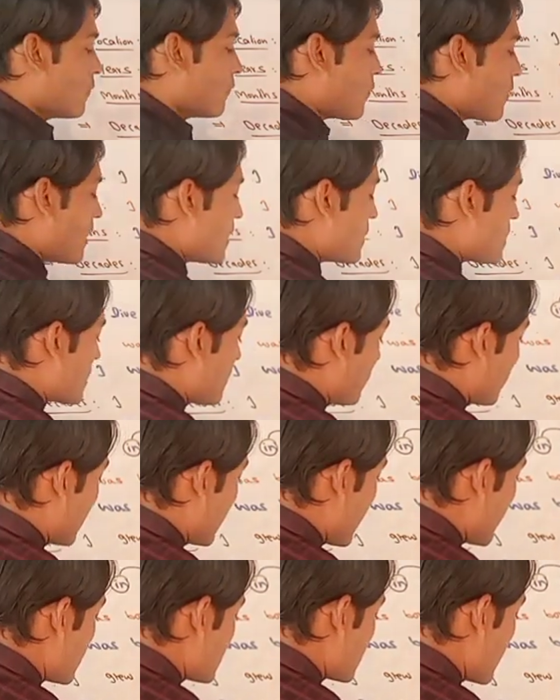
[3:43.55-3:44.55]
For
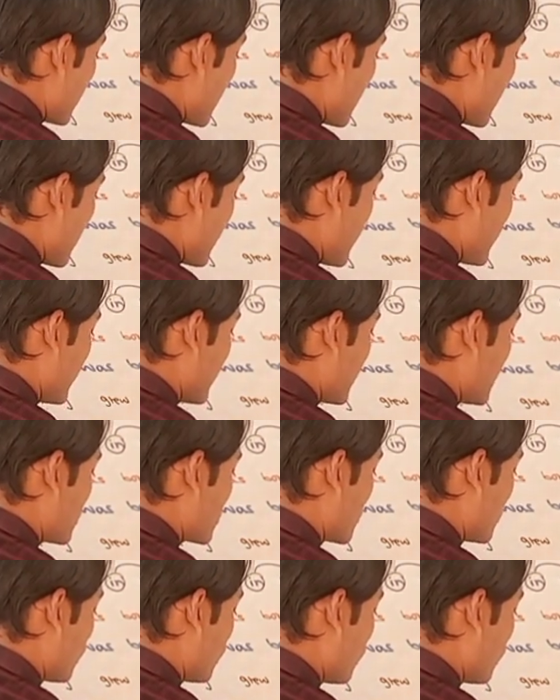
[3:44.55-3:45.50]
example, I say I get